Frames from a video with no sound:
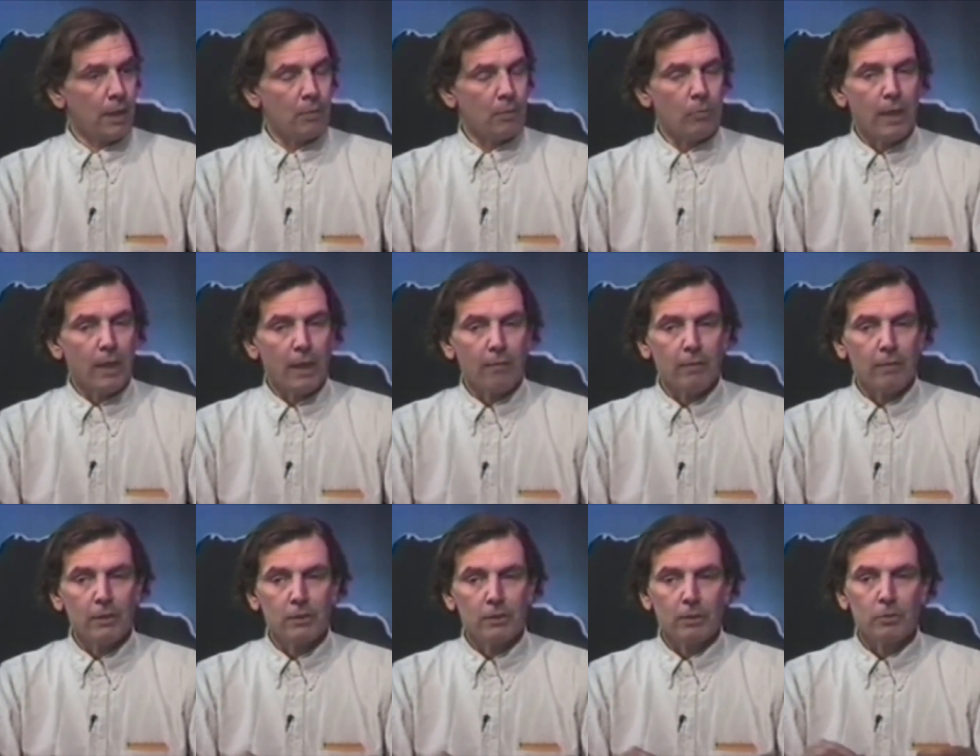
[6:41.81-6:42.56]
and we
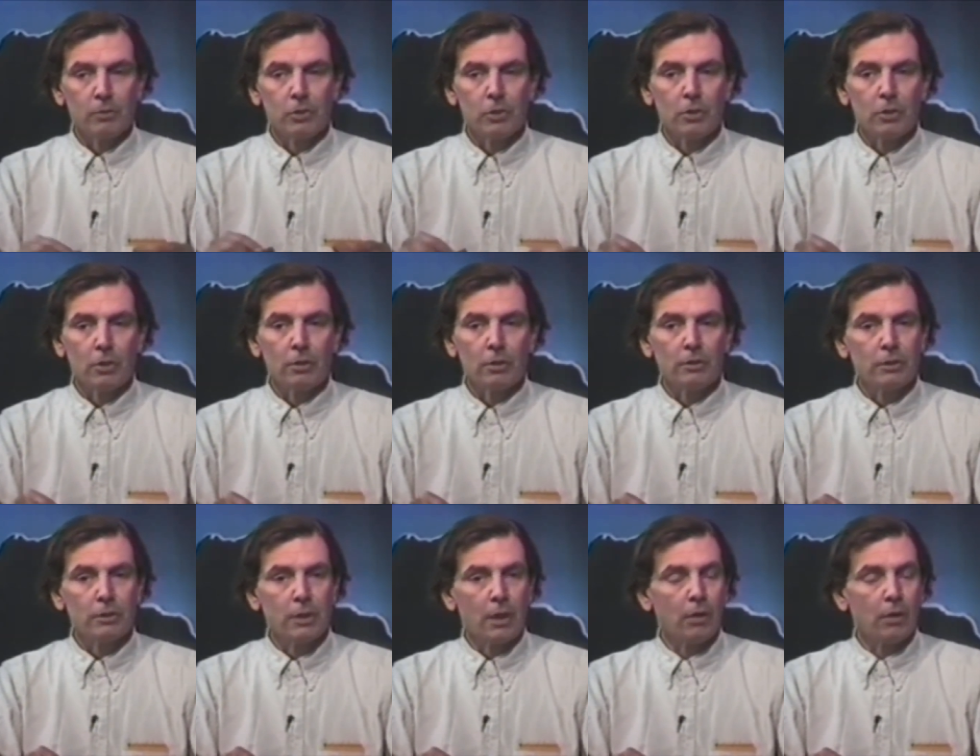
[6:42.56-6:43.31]
have this
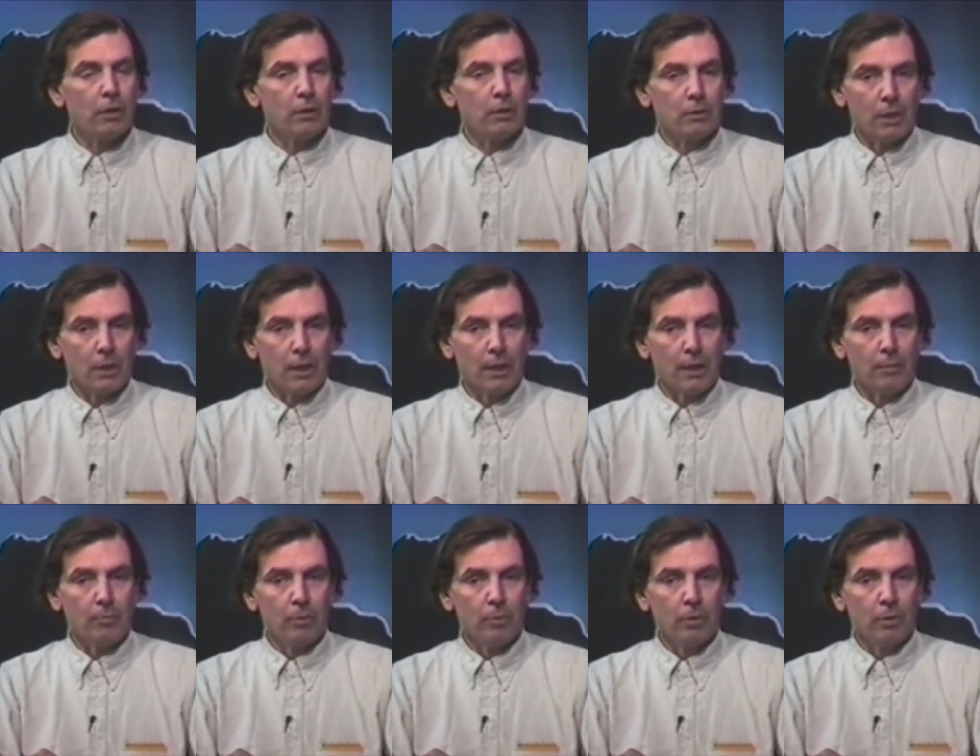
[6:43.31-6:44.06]
absurd
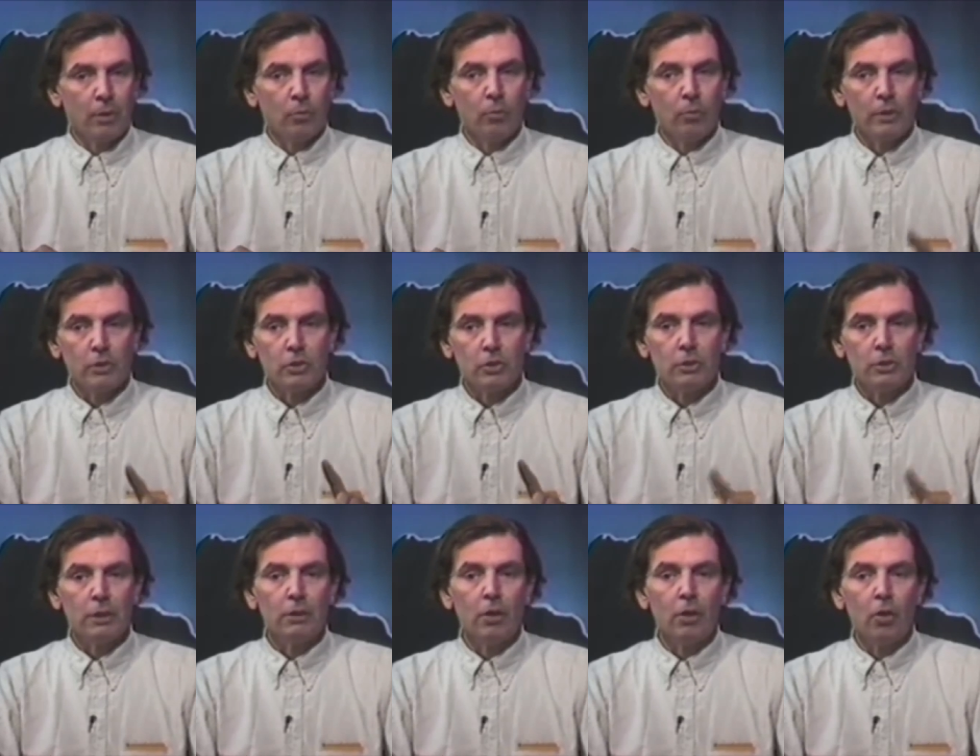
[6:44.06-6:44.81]
stereotype
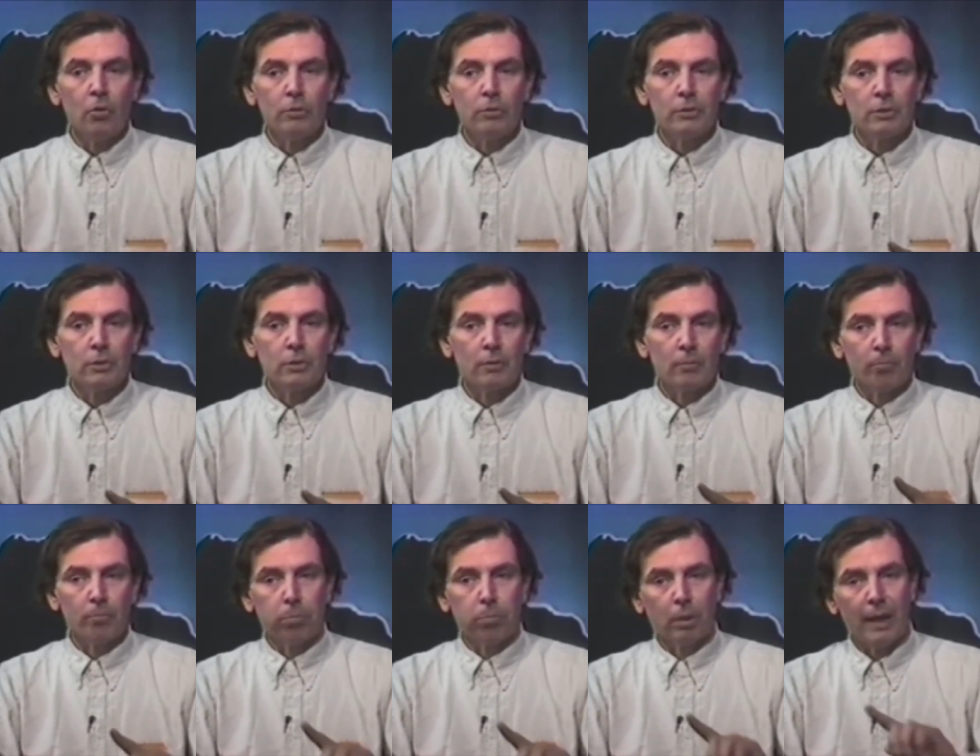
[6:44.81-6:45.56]
which denotes
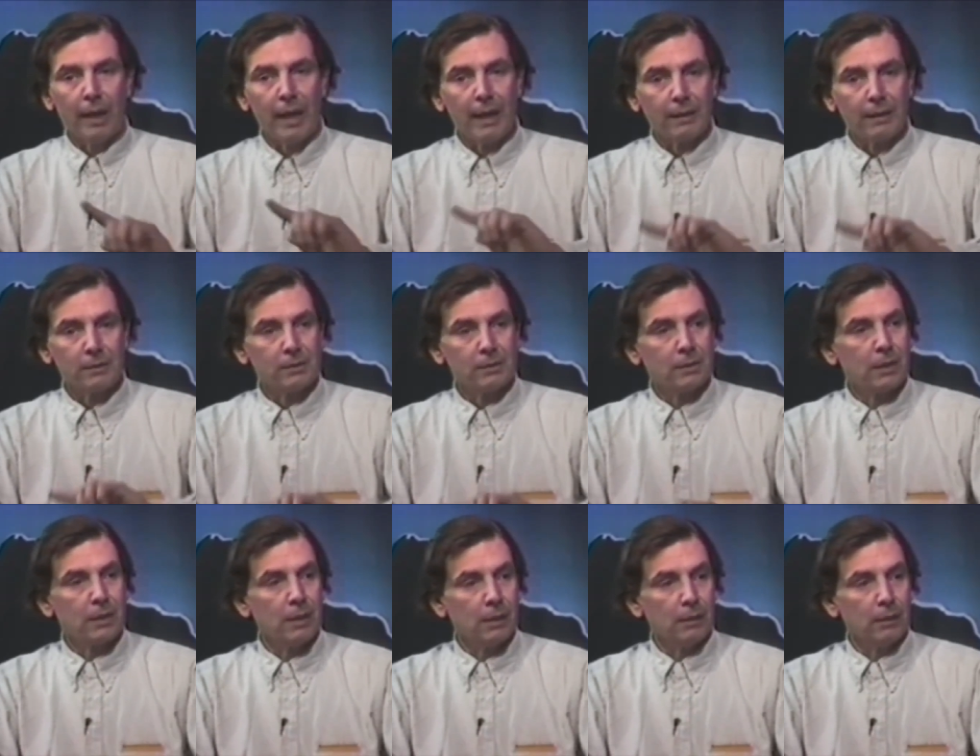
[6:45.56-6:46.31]
black
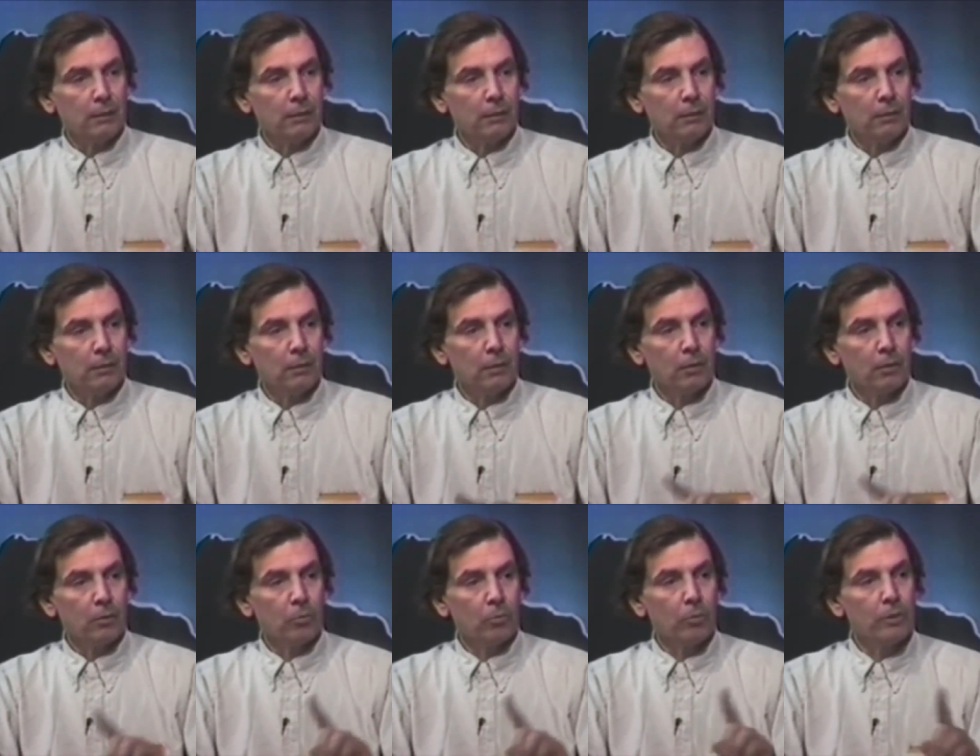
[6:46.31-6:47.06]
skin
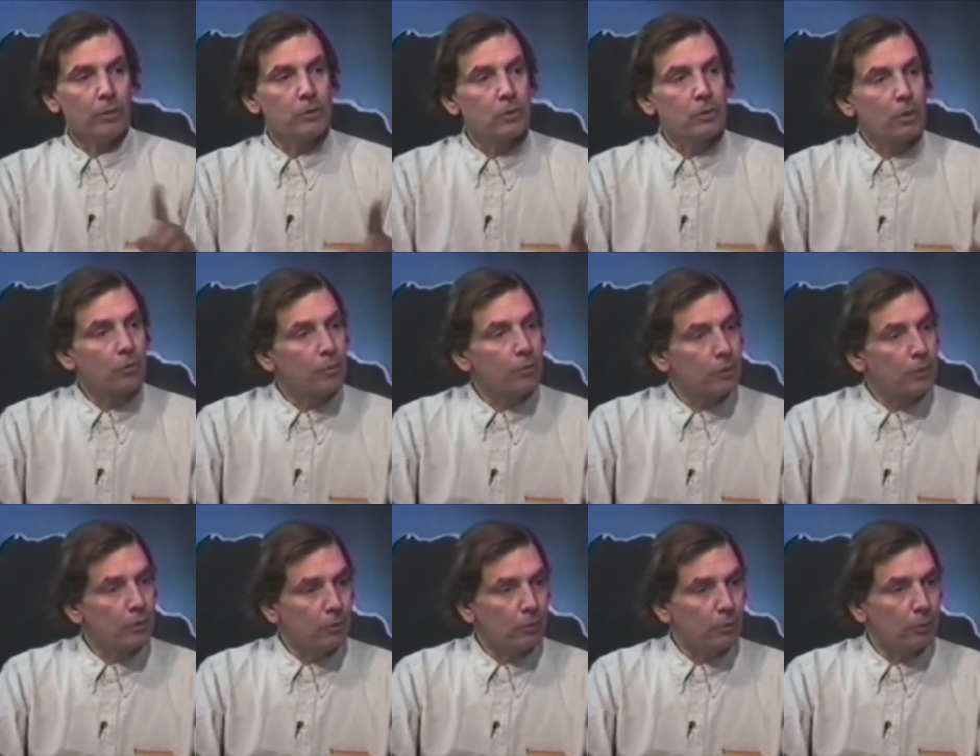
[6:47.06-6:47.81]
with
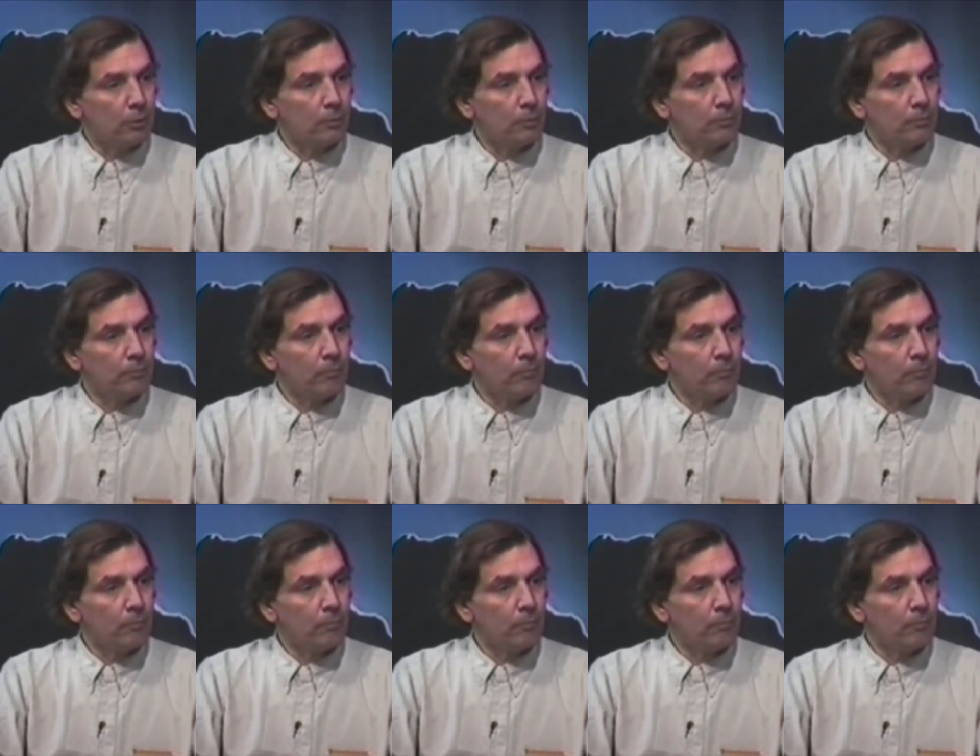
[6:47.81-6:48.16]
servitude.